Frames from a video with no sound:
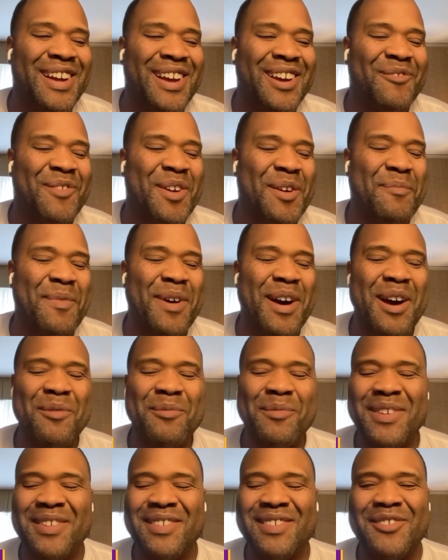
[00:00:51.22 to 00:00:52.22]
My mom
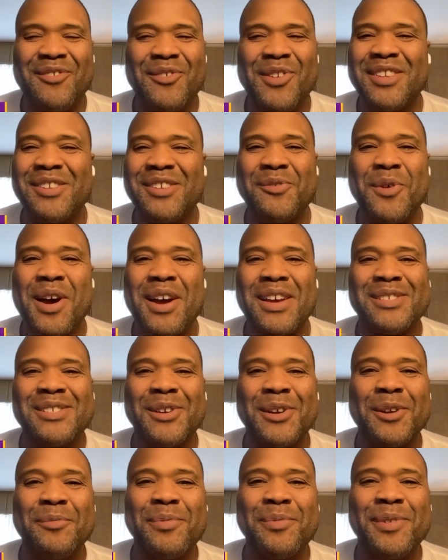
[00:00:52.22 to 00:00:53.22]
was the reason why I started